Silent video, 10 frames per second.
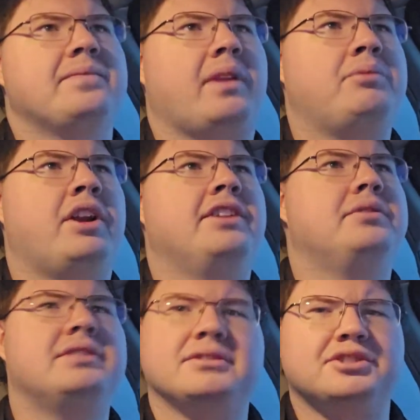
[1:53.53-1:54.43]
I'm trying to
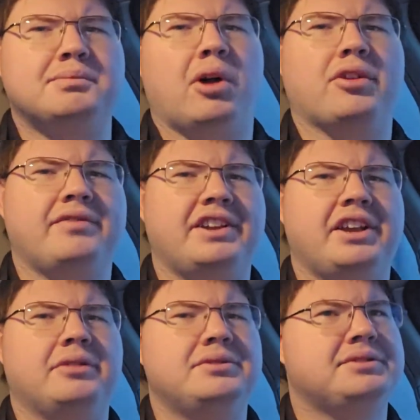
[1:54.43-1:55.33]
do a little smaller
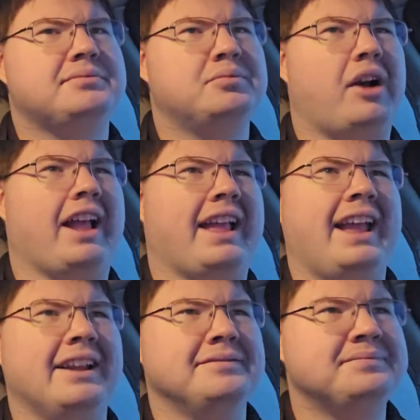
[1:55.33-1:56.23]
videos where I
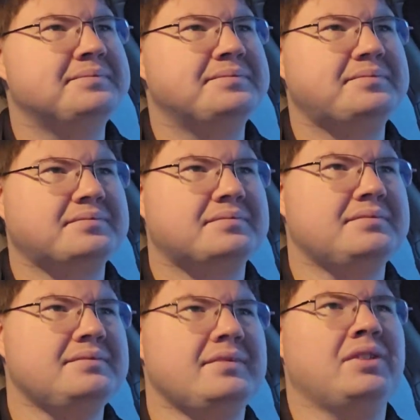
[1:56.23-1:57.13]
can.
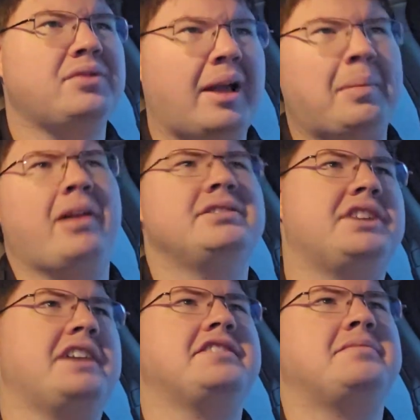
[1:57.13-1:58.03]
So I
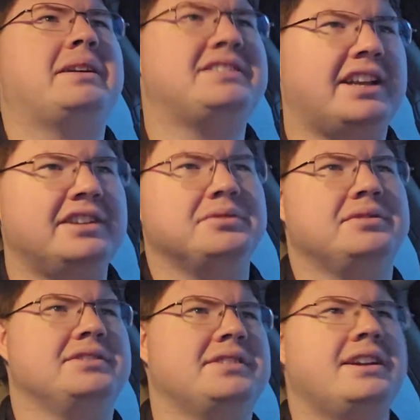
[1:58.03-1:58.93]
apologize if my
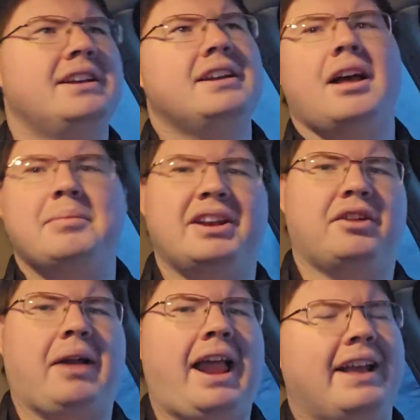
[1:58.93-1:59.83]
schedule is a bit
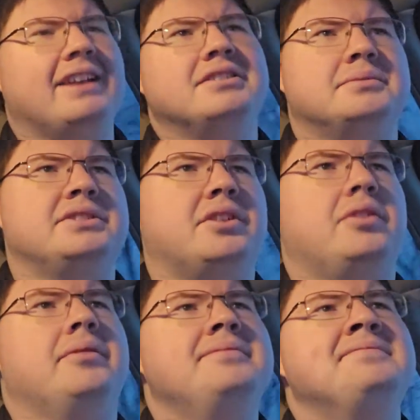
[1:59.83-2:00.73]
erratic as a result.